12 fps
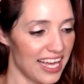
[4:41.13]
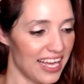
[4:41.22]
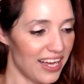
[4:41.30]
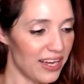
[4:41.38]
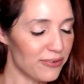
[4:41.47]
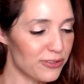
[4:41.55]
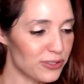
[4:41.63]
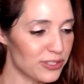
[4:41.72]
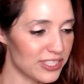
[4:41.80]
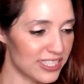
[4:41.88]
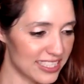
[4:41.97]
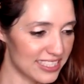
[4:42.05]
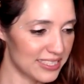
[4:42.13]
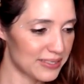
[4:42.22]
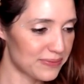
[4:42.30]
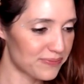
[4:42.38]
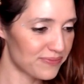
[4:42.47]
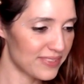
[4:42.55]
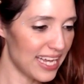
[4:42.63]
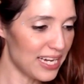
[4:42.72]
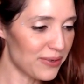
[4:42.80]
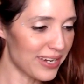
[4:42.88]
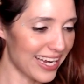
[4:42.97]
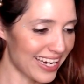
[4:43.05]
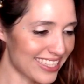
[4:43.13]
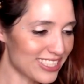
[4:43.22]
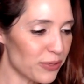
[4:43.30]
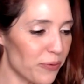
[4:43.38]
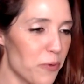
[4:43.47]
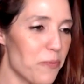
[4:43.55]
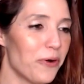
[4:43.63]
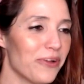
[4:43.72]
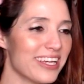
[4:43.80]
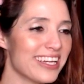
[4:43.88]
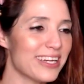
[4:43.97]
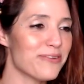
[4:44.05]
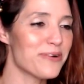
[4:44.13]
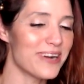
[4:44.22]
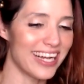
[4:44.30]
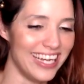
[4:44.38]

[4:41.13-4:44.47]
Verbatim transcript: I feel good. Anyway, should we pull the giveaway?